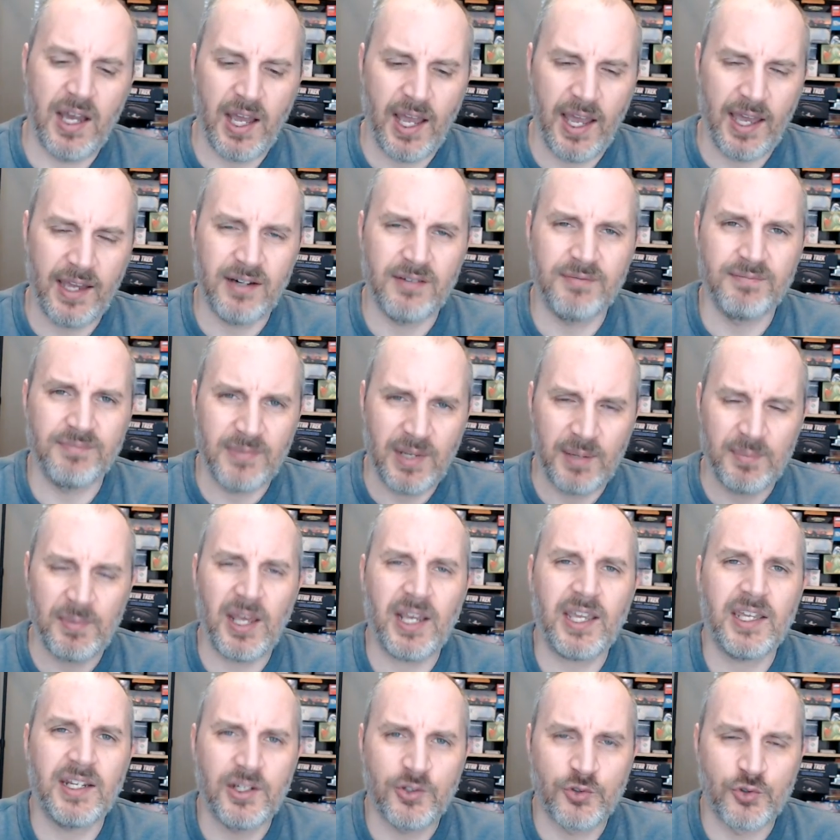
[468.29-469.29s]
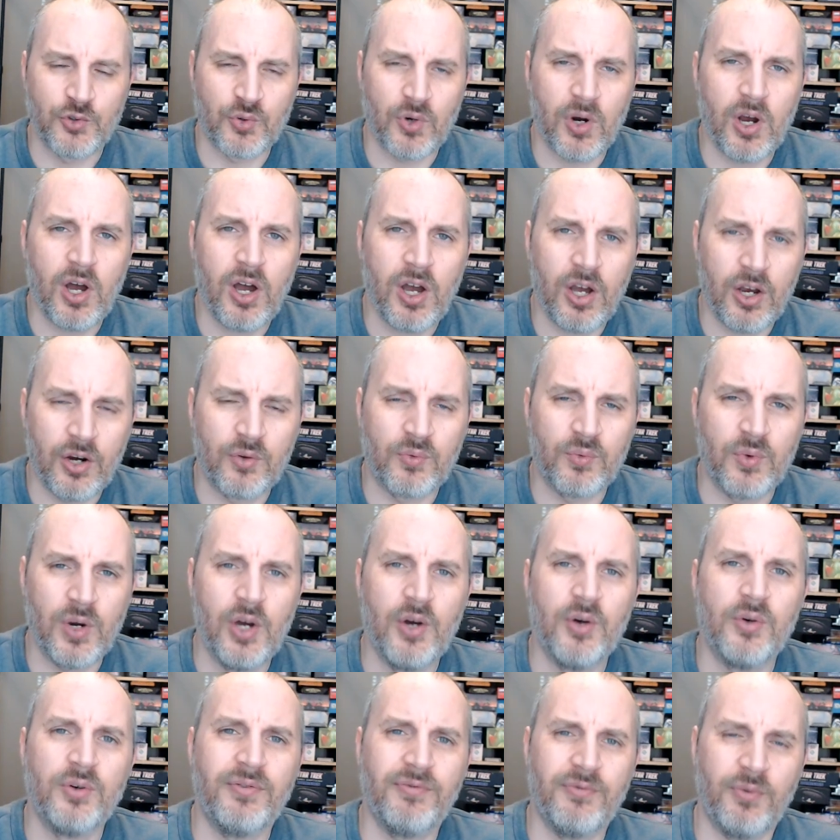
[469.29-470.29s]
I'm not going to draw a
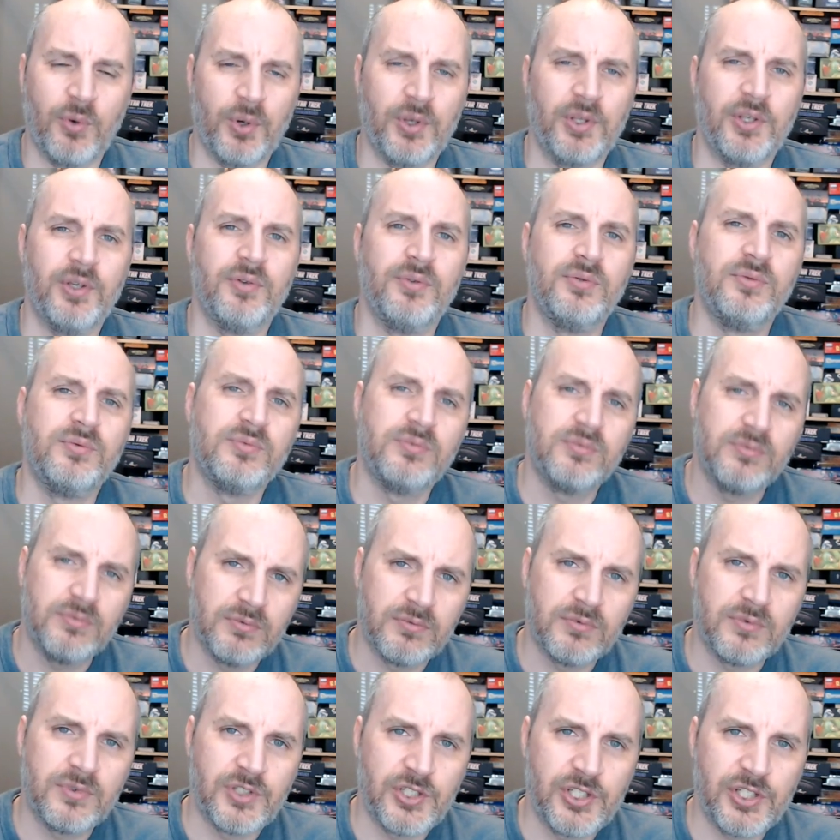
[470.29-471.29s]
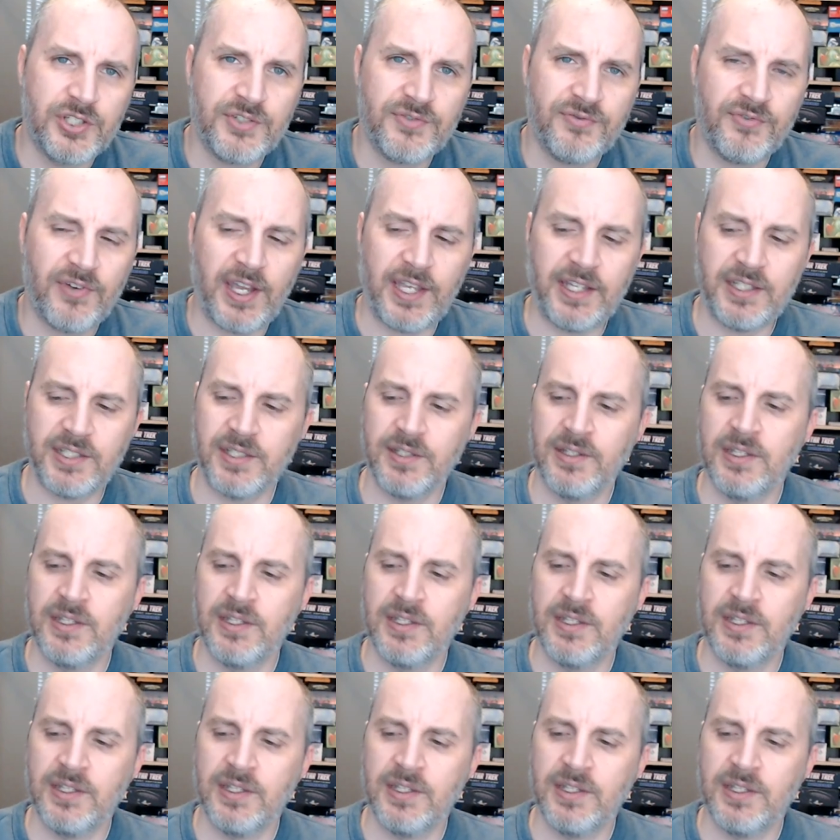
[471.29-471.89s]
road for you. Just fight.